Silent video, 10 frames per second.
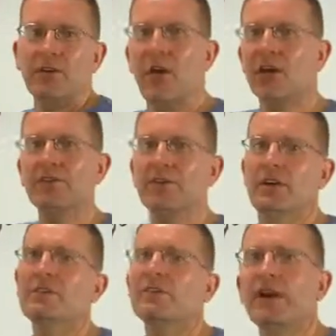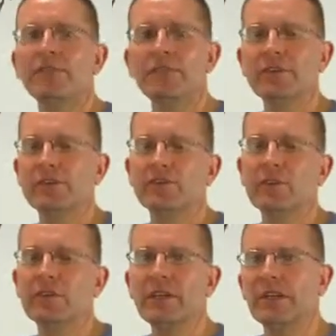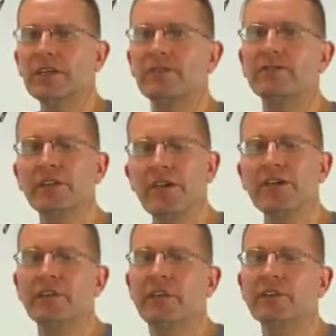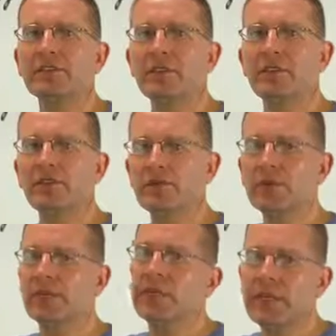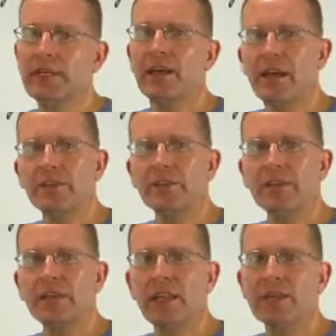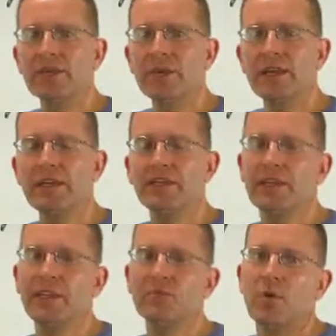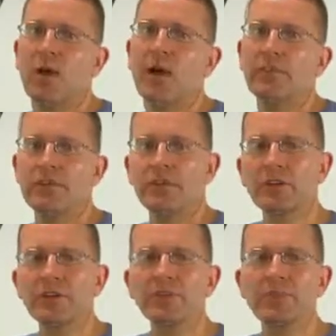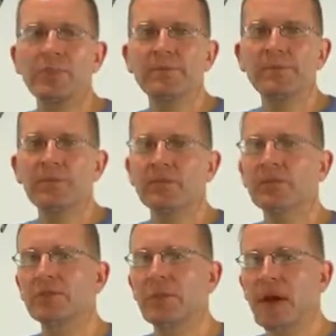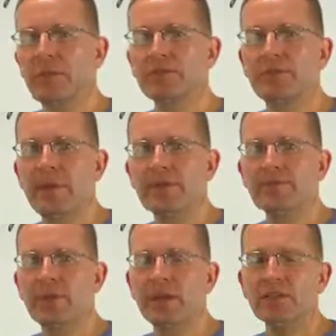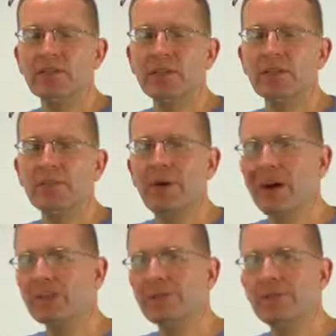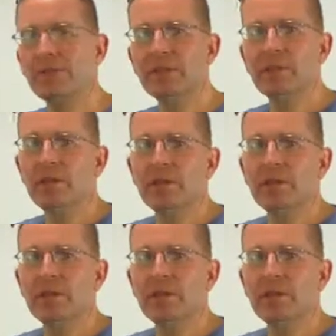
all of your other efforts really are good for nothing. So you really need to have a good landing page, and that's why I've encouraged people to use OptimizePress whenever possible,